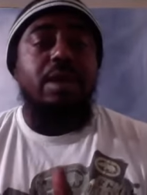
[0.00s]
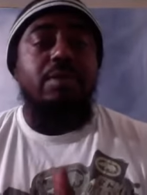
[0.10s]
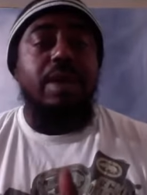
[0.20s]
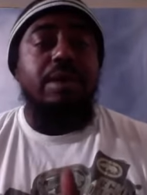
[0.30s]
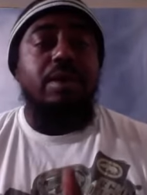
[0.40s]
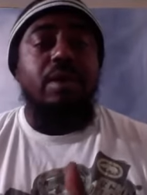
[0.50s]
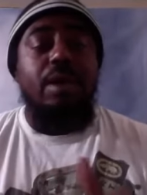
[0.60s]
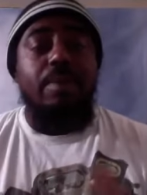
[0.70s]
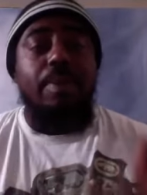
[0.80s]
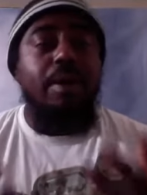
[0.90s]
right,
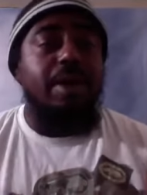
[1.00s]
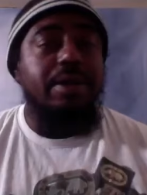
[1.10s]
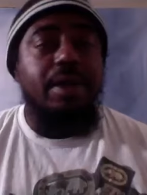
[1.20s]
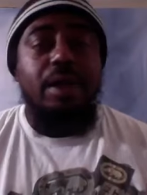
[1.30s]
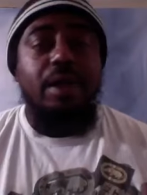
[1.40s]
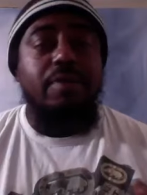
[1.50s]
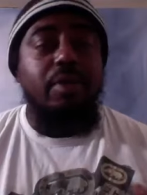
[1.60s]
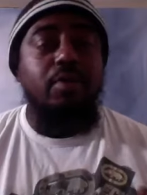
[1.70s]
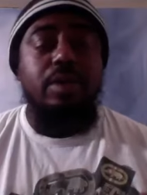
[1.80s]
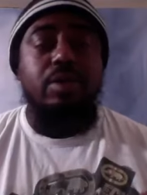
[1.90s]
are a part of
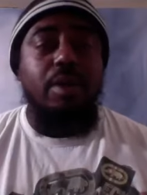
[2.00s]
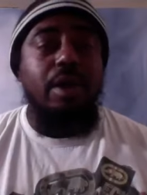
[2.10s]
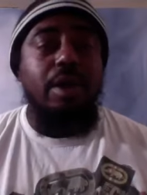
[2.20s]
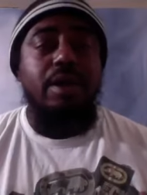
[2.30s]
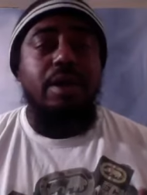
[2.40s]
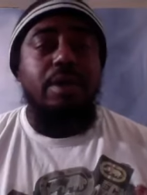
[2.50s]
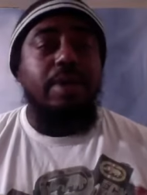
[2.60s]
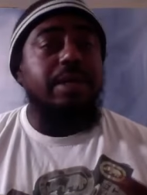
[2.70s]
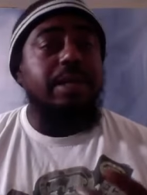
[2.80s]
who you are right?